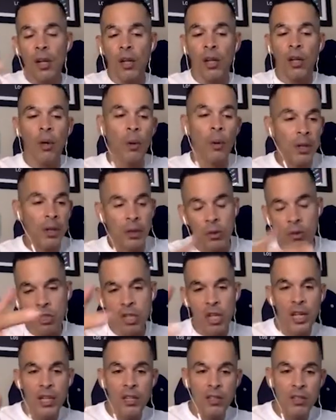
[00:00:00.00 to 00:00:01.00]
going through
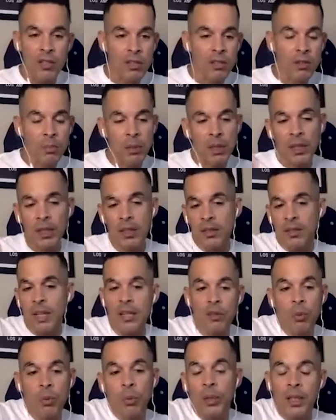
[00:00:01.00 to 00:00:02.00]
changes because
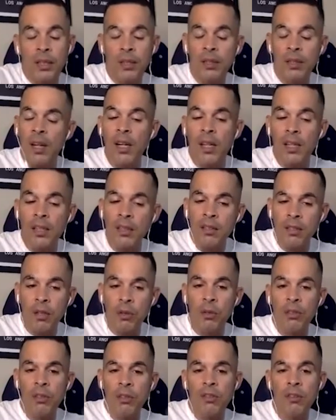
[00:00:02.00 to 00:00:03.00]
that's what it does.
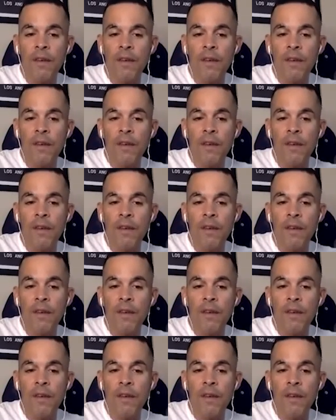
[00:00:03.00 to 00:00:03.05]
So